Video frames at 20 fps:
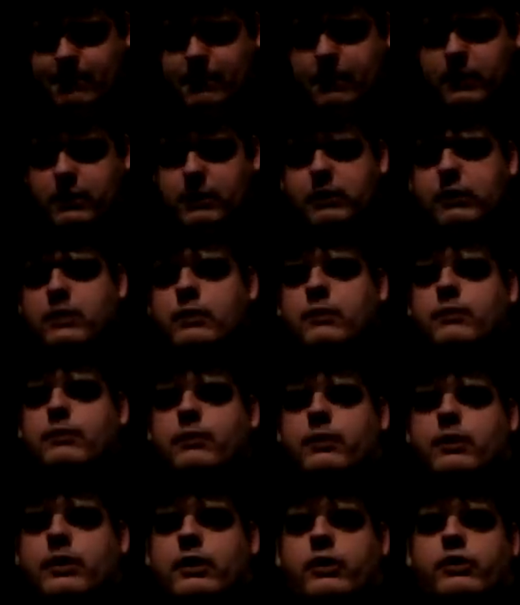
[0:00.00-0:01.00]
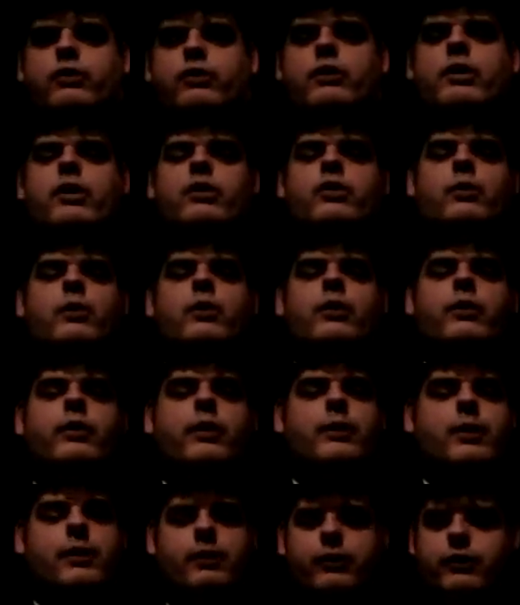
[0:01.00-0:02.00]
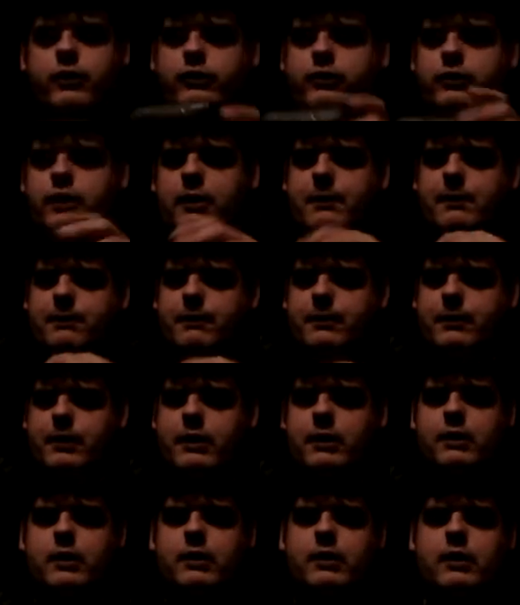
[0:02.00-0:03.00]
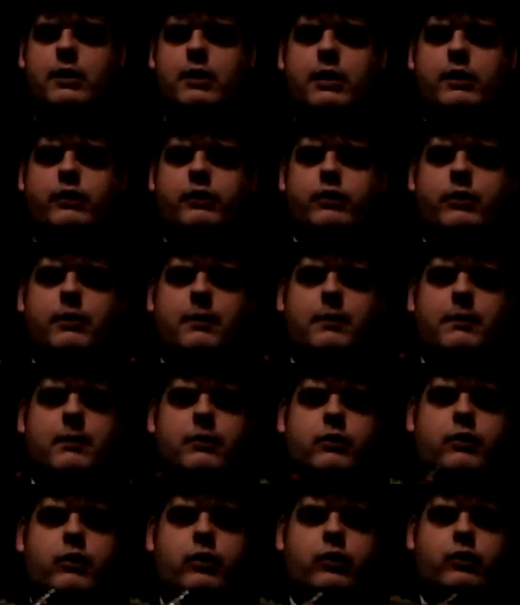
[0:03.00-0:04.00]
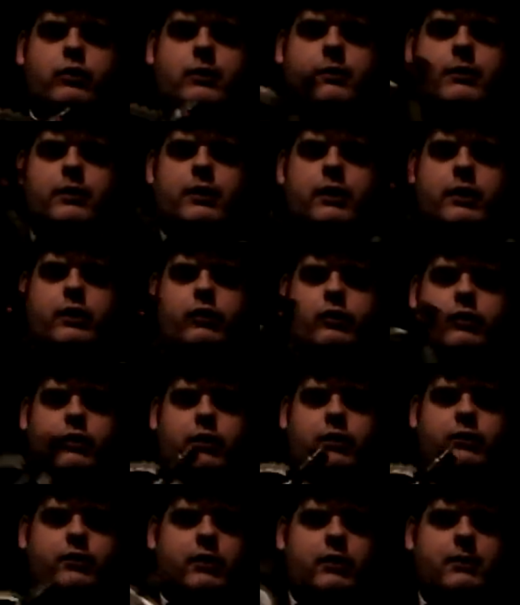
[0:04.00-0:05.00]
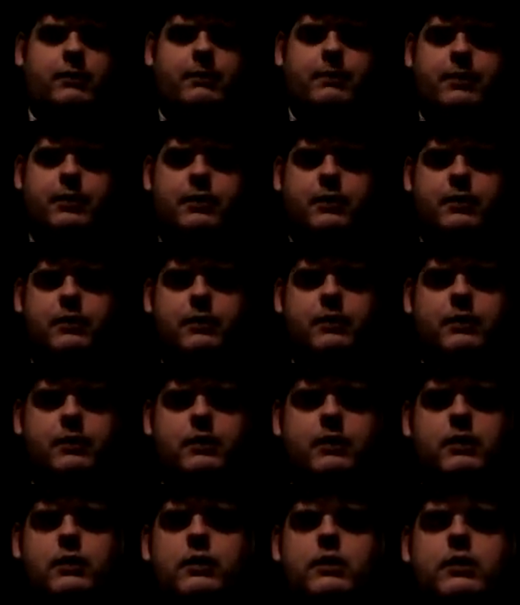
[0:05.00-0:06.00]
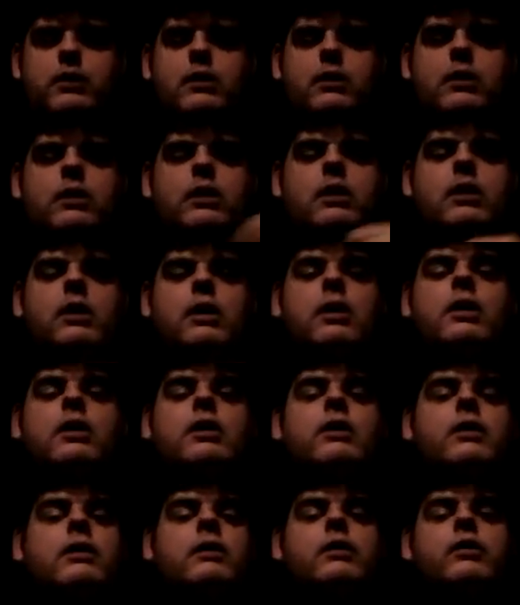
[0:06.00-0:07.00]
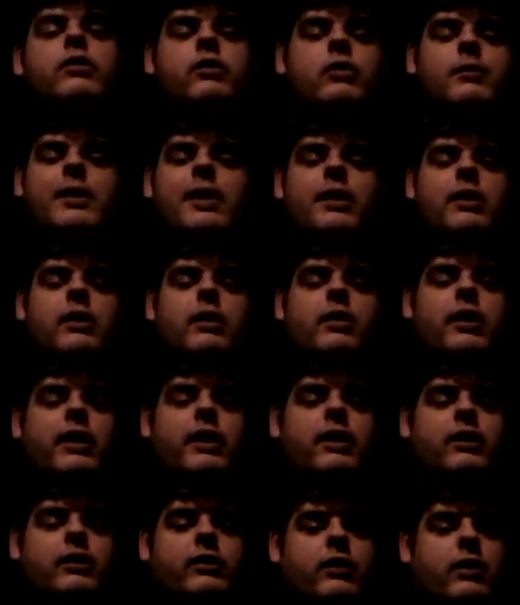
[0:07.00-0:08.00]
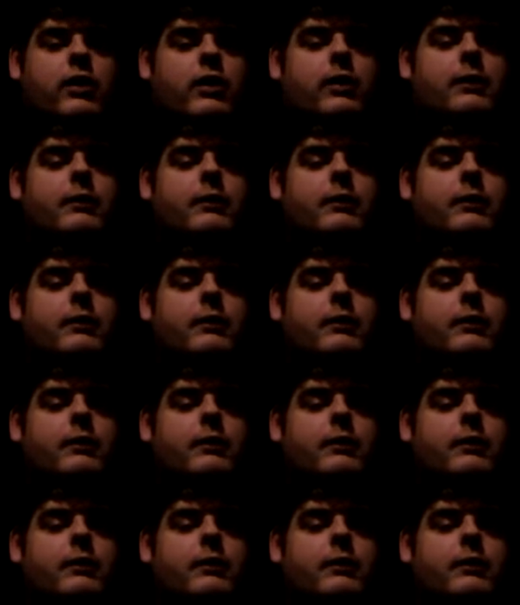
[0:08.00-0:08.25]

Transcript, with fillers: In case you guys are wondering why I'm dressed up, I like to do some of these dressed up. Uh, to me, I look like um,